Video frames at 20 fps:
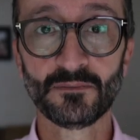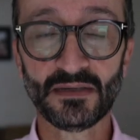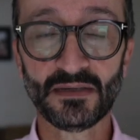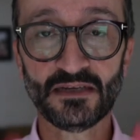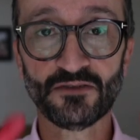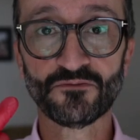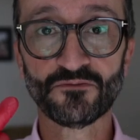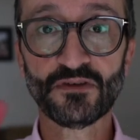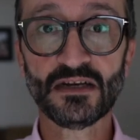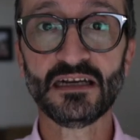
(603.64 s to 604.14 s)

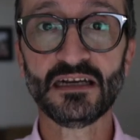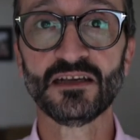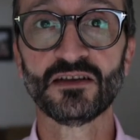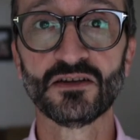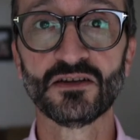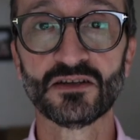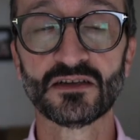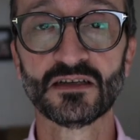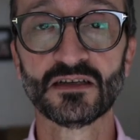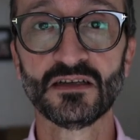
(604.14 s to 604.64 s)
being really
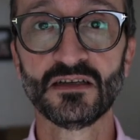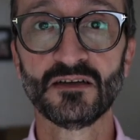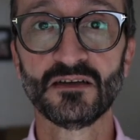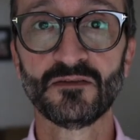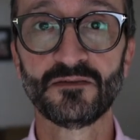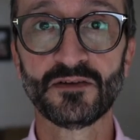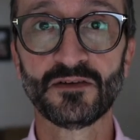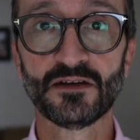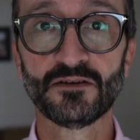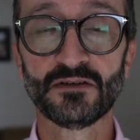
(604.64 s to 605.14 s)
good
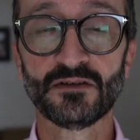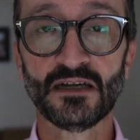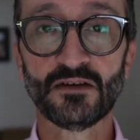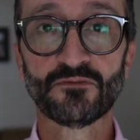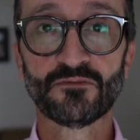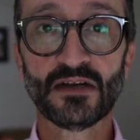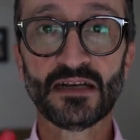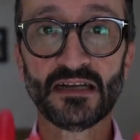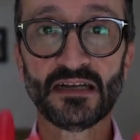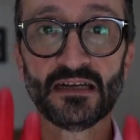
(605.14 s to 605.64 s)
for
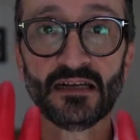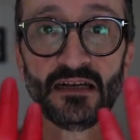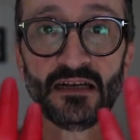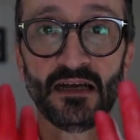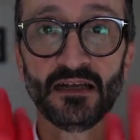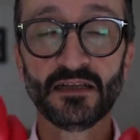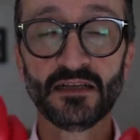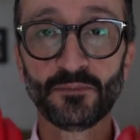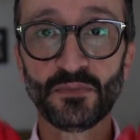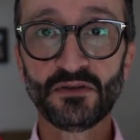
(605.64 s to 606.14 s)
running,
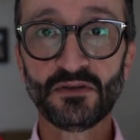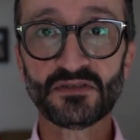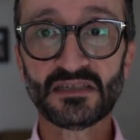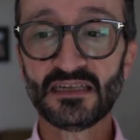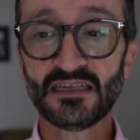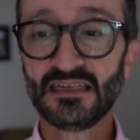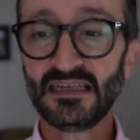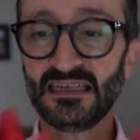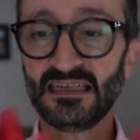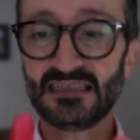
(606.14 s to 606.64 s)
and the
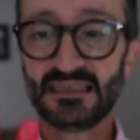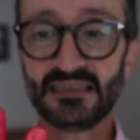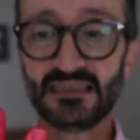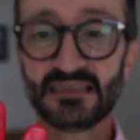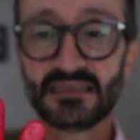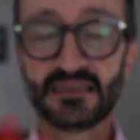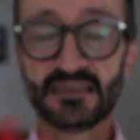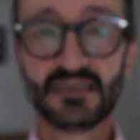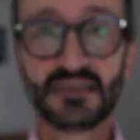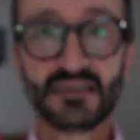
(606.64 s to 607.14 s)
beauty of these
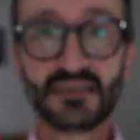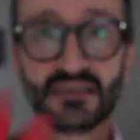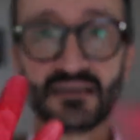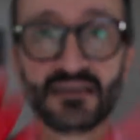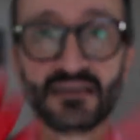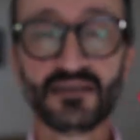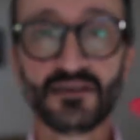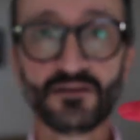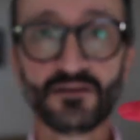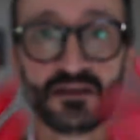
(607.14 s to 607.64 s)
is,
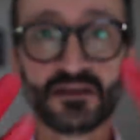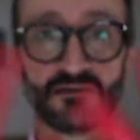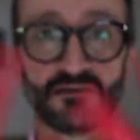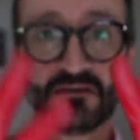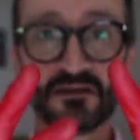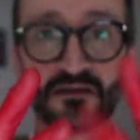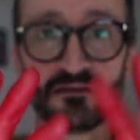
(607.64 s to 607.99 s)
you know,